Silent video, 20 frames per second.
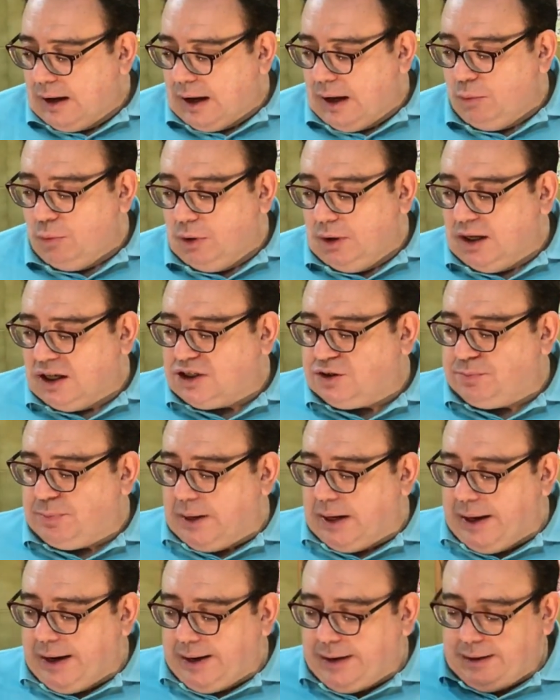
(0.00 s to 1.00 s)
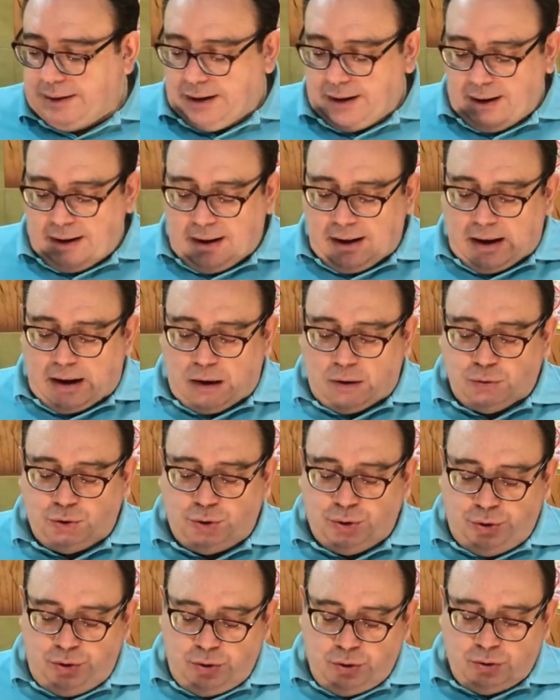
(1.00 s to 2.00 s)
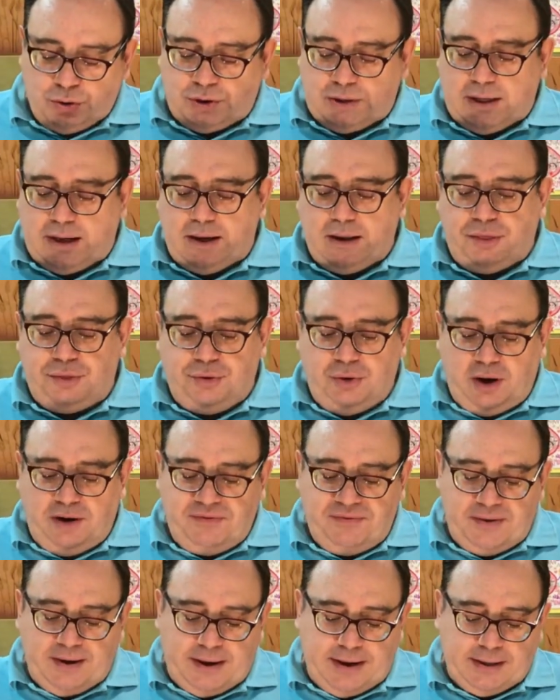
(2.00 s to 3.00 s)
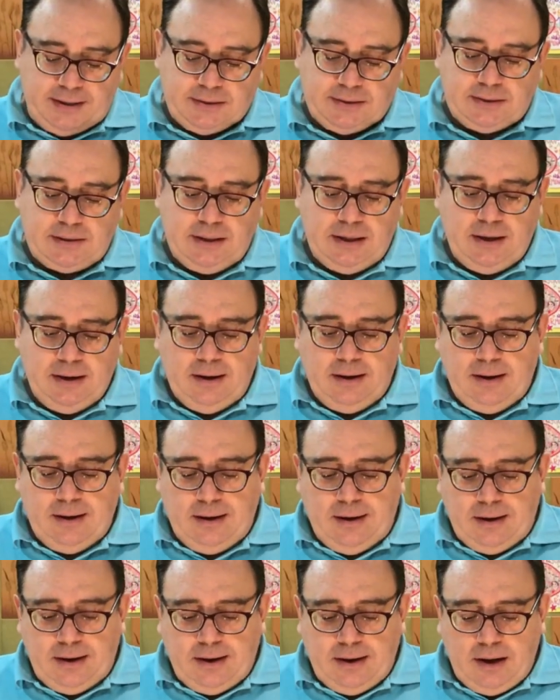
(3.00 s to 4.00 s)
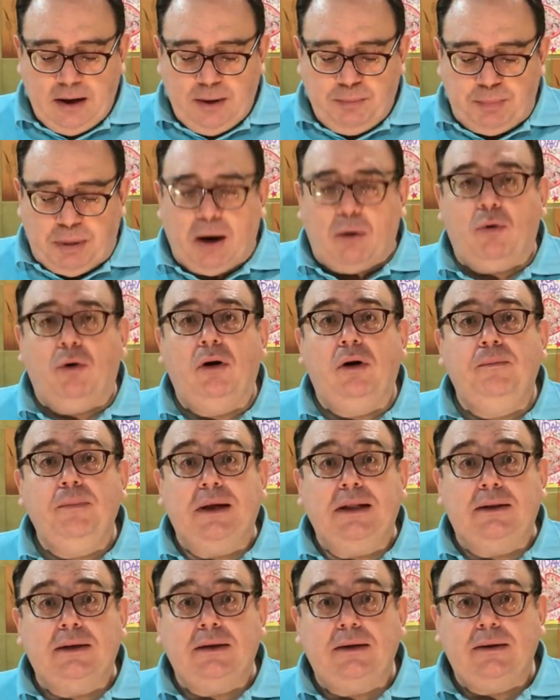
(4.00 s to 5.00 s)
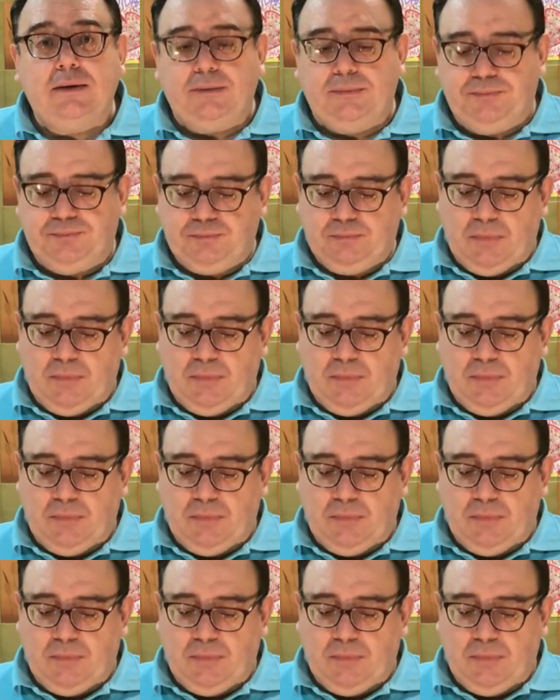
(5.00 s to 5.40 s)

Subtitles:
I will explain how to use a three-phase power meter